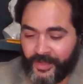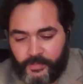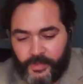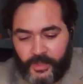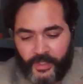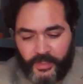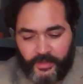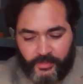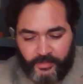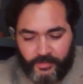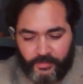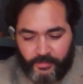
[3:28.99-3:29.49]

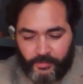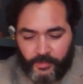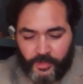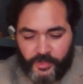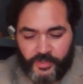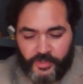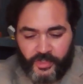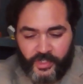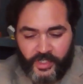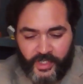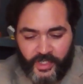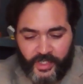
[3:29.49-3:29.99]
But
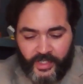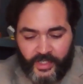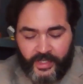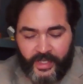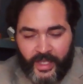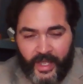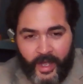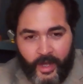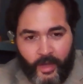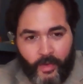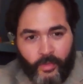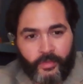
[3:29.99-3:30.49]
once you get it
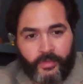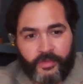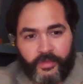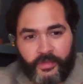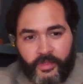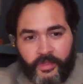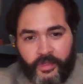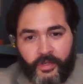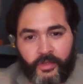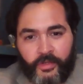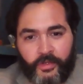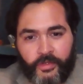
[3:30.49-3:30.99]
down,
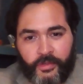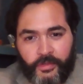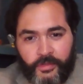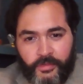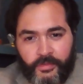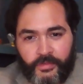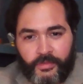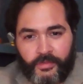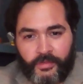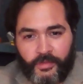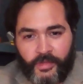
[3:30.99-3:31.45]
you